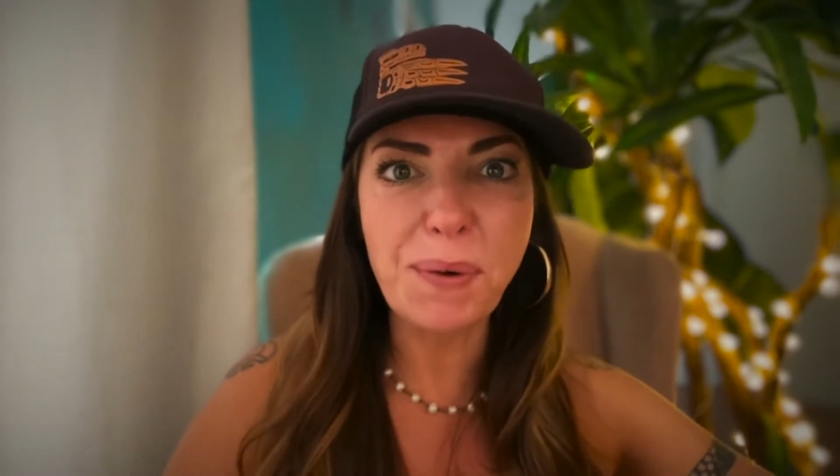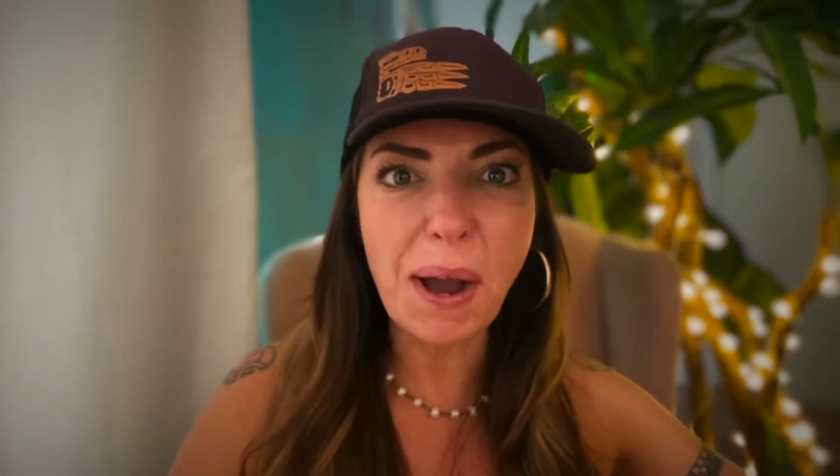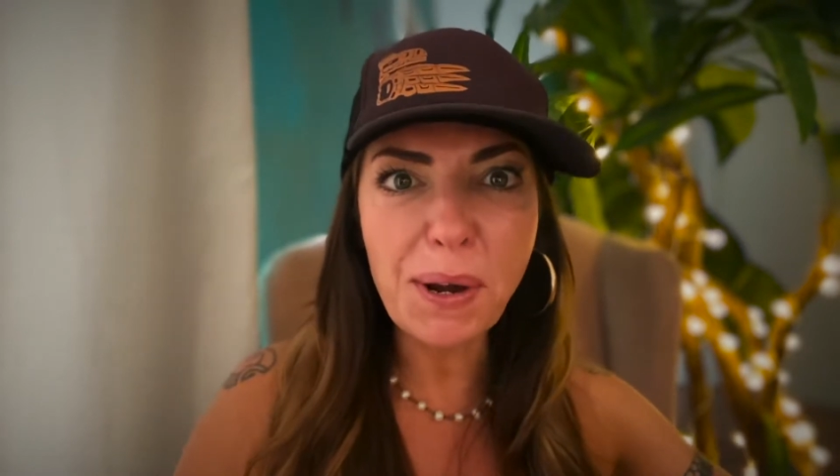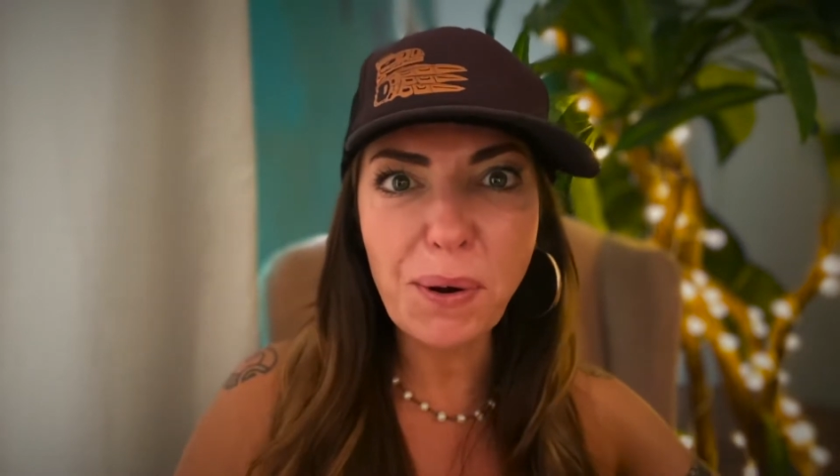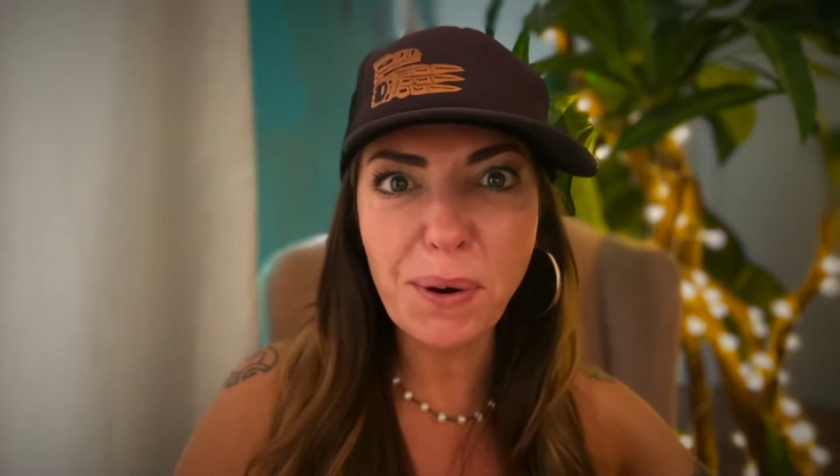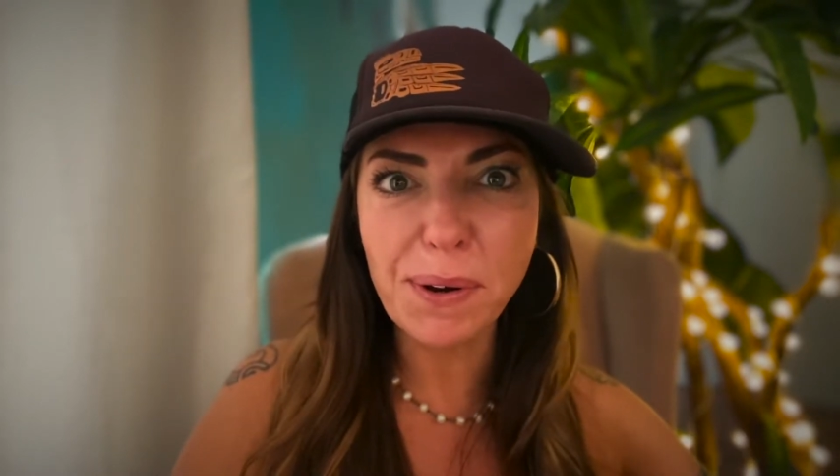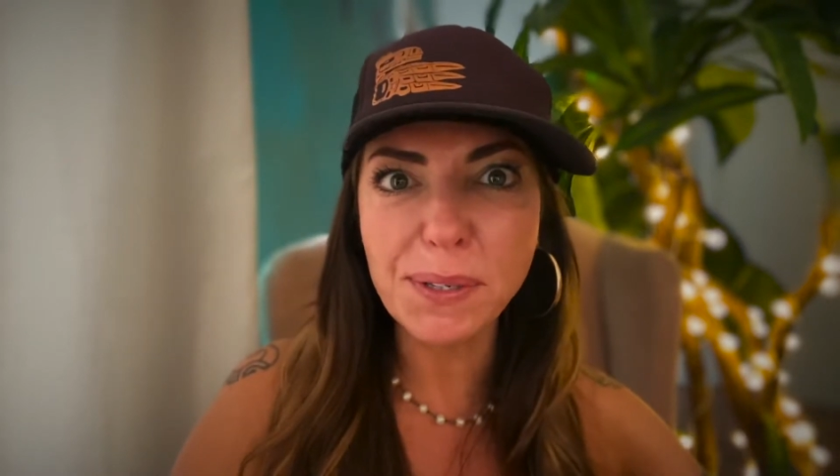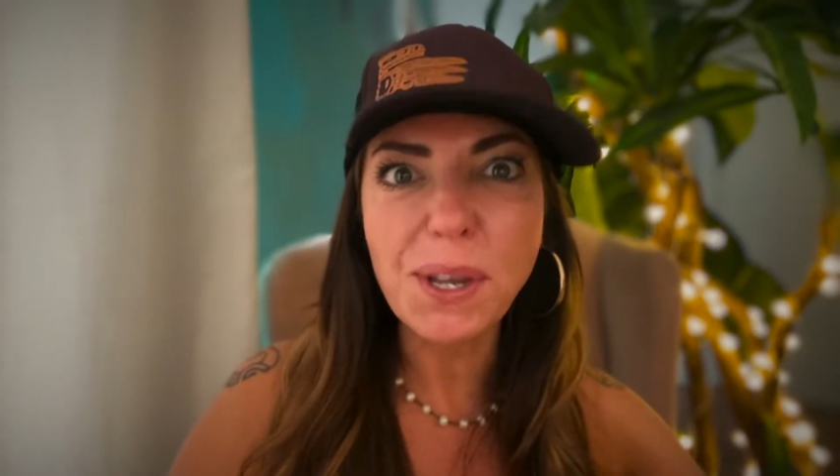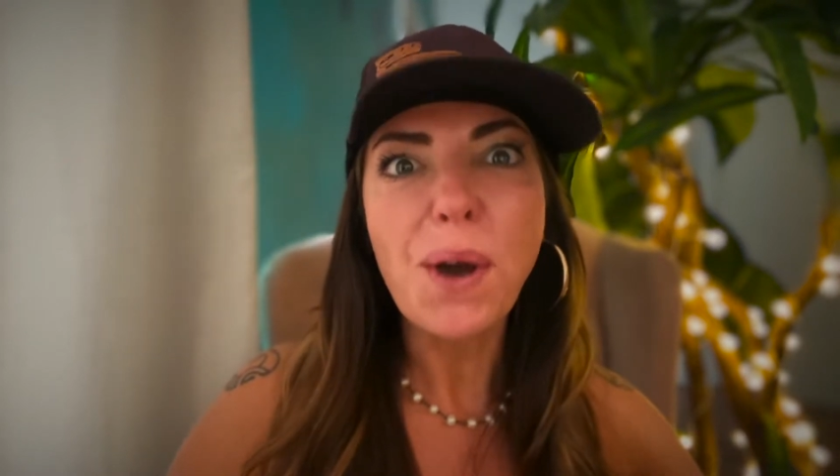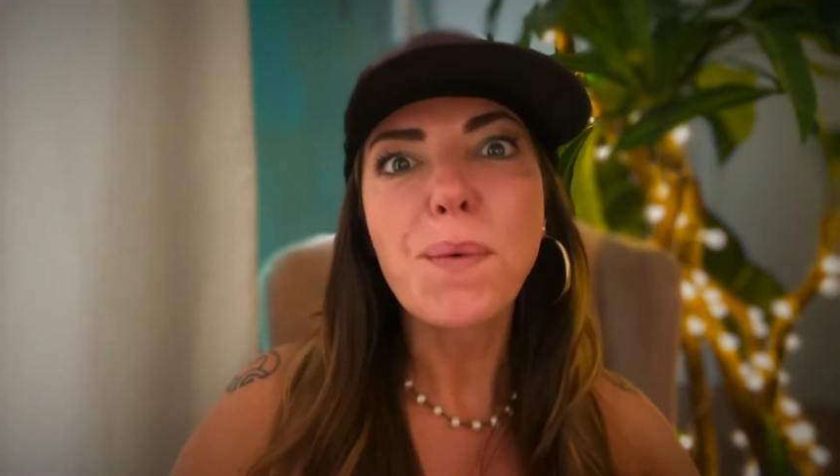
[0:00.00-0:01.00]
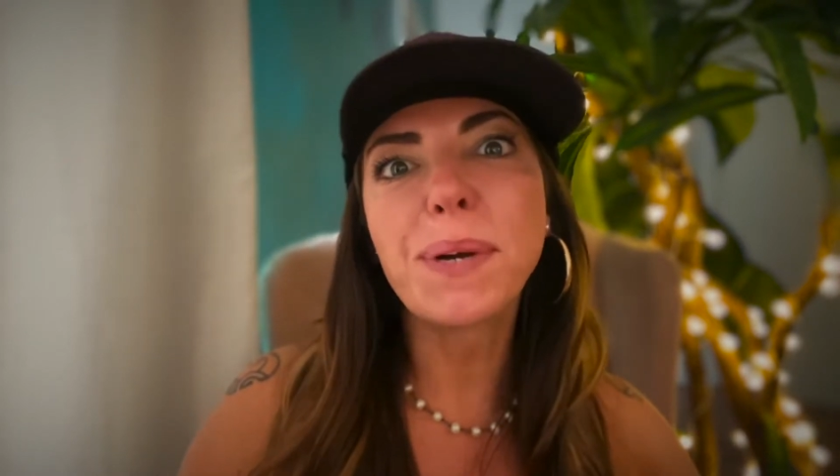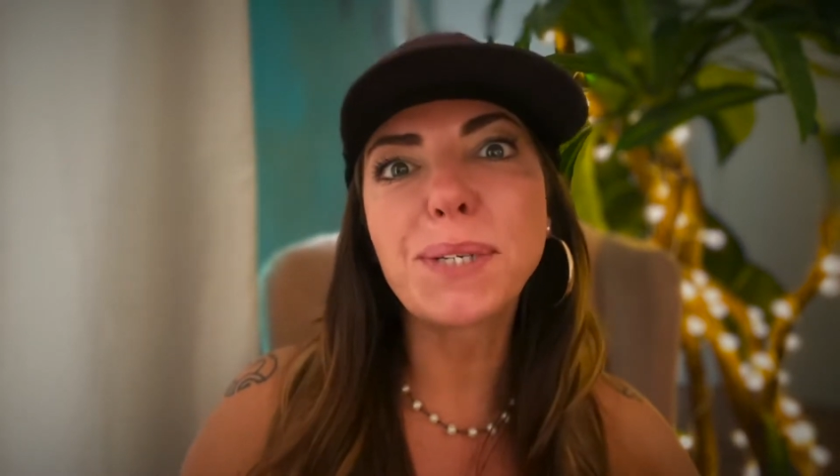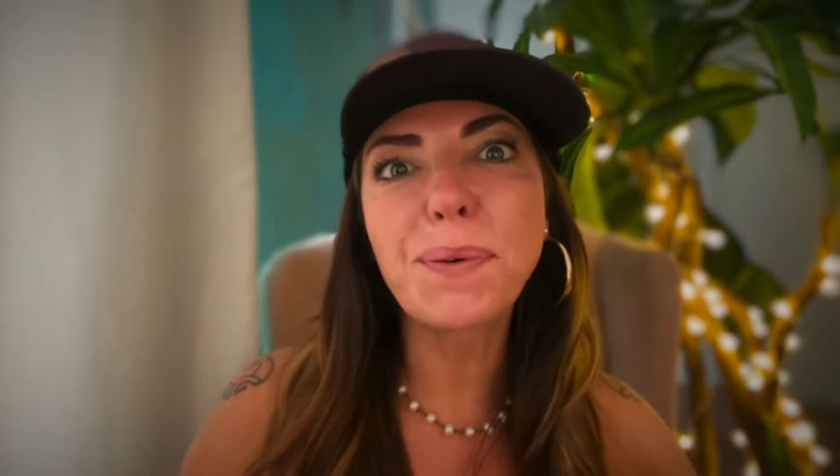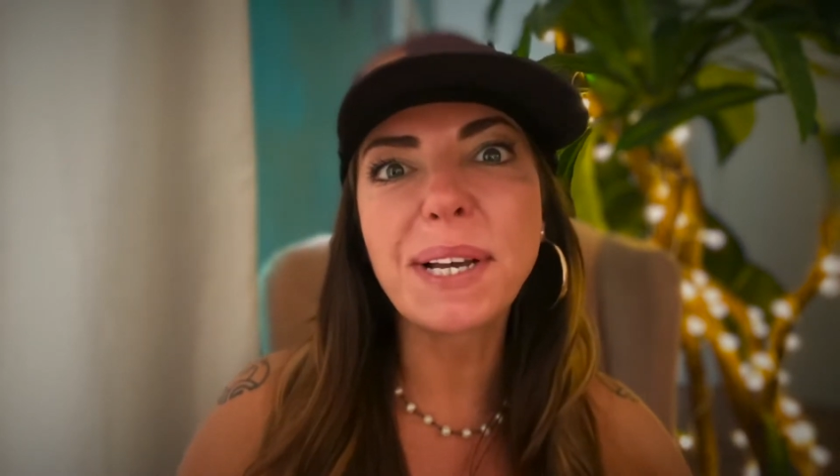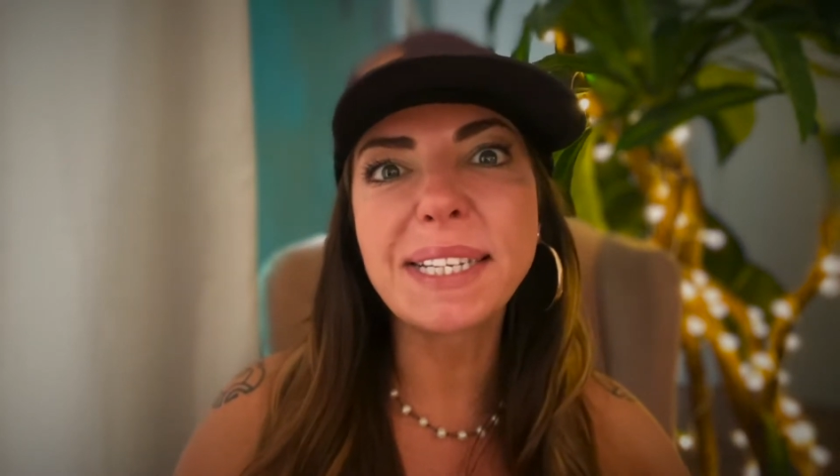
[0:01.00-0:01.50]
Uncruise, which
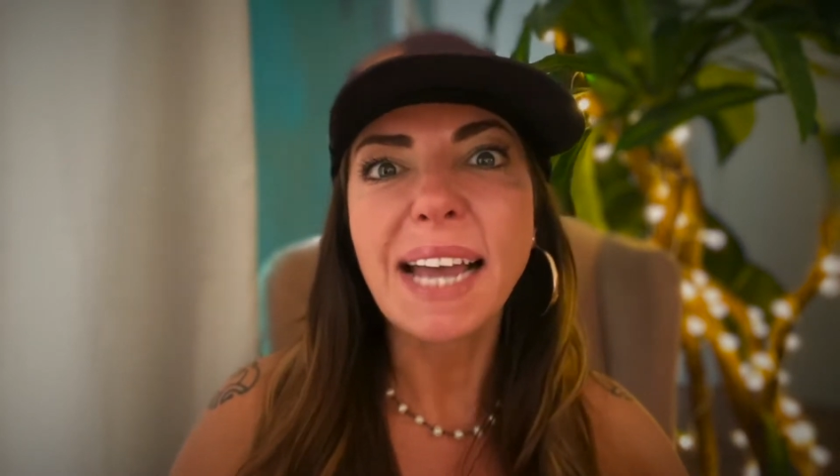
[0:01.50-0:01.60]
was